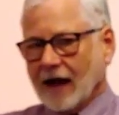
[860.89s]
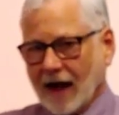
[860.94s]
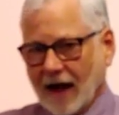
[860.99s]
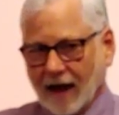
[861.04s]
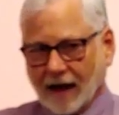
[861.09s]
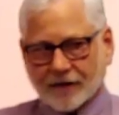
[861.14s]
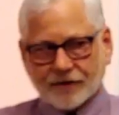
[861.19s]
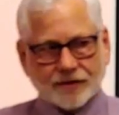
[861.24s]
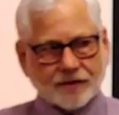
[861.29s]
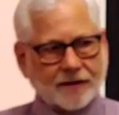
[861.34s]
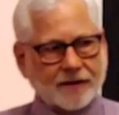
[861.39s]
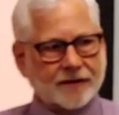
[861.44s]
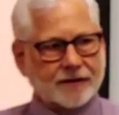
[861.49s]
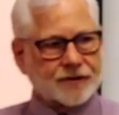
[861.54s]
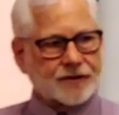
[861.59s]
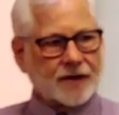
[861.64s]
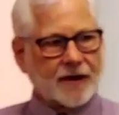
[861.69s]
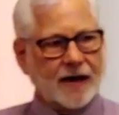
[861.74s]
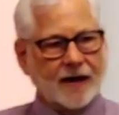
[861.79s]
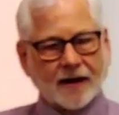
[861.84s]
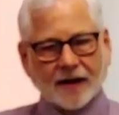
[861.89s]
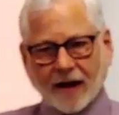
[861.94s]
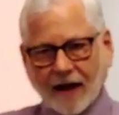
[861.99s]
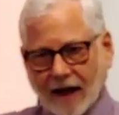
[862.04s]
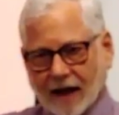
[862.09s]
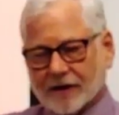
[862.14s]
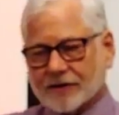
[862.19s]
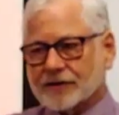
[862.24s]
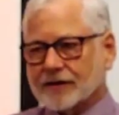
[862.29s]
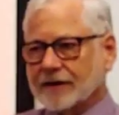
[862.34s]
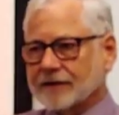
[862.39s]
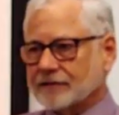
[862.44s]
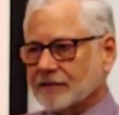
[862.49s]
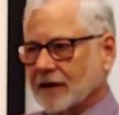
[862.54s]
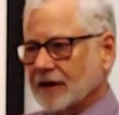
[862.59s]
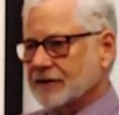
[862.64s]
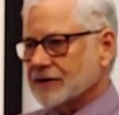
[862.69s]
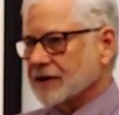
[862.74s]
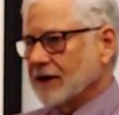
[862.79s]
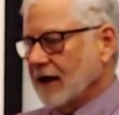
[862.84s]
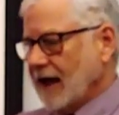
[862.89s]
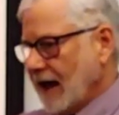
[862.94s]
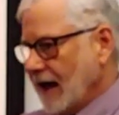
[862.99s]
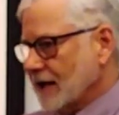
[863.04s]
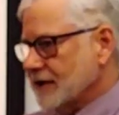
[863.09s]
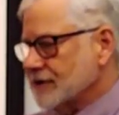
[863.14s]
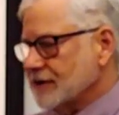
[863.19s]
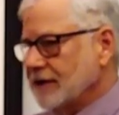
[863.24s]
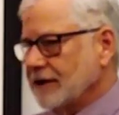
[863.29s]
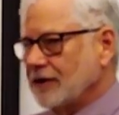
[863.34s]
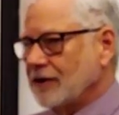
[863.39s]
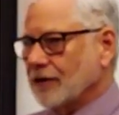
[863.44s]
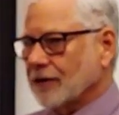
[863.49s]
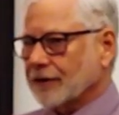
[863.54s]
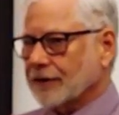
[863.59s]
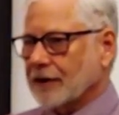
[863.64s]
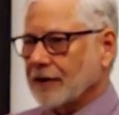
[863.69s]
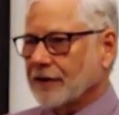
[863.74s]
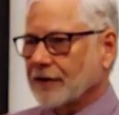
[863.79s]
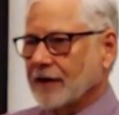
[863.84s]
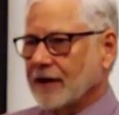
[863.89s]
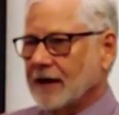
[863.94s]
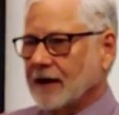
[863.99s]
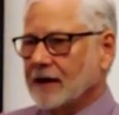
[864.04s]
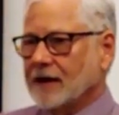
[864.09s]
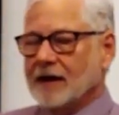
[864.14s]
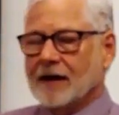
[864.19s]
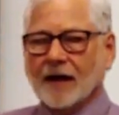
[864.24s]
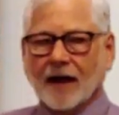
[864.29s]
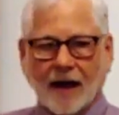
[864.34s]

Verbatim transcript: actually in China, actually in Russia, actually in North Korea,